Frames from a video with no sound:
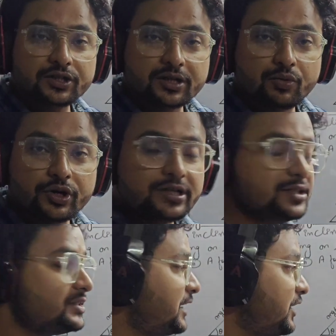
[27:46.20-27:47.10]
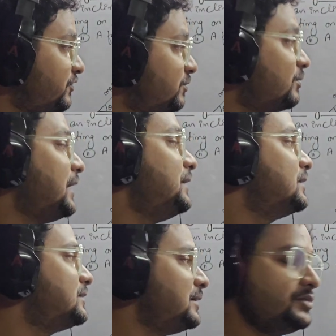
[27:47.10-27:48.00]
on the body is F
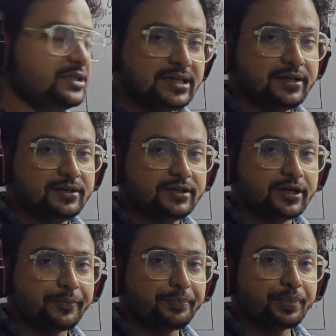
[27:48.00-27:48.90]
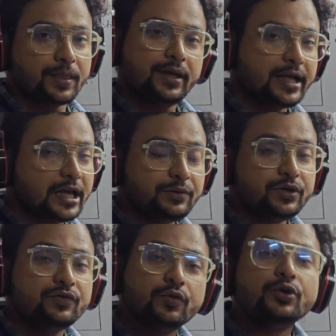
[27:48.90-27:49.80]
minus mg sin theta. And we
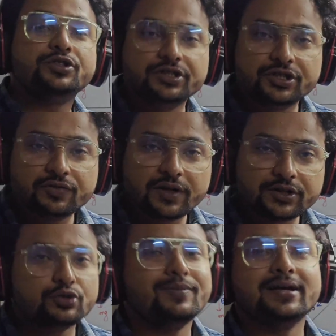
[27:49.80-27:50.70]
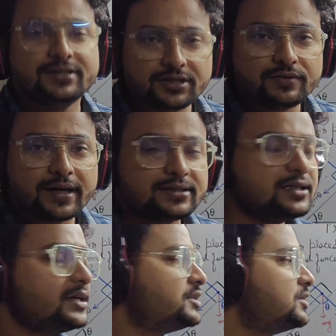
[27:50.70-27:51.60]
know force is equals to mass into
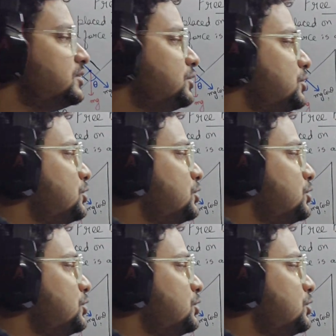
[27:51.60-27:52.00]
acceleration.